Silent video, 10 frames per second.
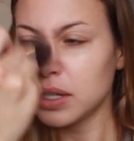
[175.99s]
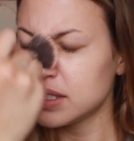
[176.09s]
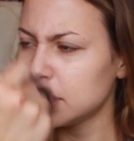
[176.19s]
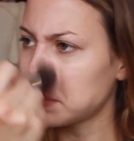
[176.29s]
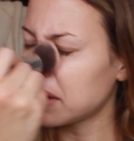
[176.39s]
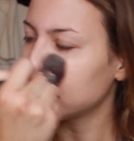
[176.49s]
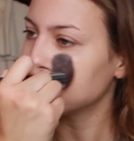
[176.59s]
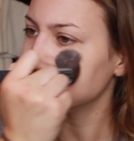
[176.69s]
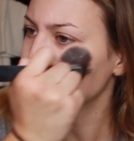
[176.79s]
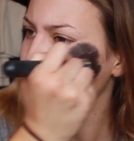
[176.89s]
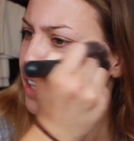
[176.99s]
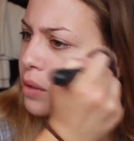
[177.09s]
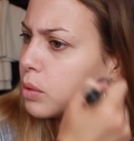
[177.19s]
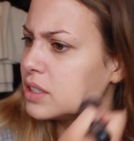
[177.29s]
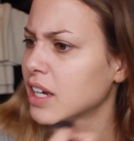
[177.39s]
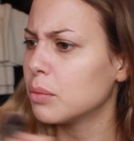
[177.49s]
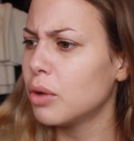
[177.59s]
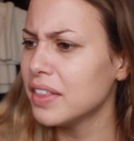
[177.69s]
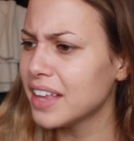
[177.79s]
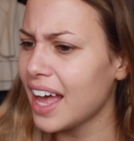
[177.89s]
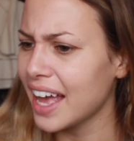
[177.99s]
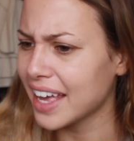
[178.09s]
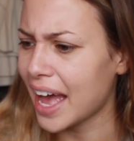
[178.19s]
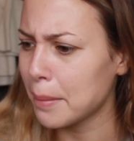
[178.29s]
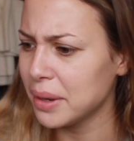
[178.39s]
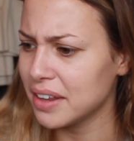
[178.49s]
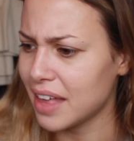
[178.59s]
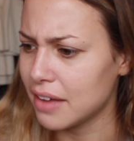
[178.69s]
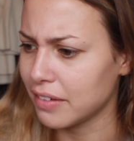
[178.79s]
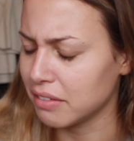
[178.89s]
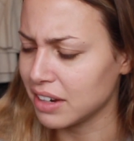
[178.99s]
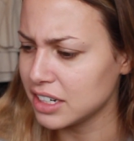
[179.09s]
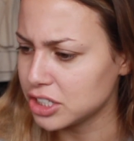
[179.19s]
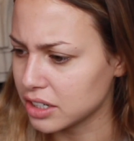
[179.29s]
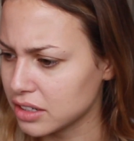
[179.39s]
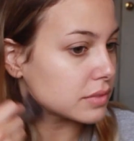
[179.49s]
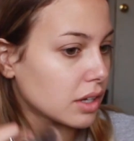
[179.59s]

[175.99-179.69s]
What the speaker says: Oh, I did buy foundation online one time. What the heck happened to that foundation?